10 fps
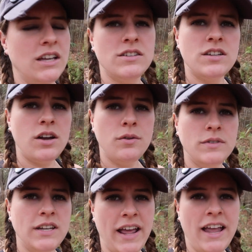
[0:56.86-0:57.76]
So
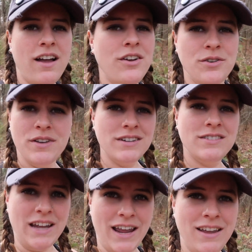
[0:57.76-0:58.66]
today on New Year's
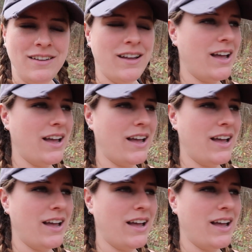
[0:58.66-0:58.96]
Day,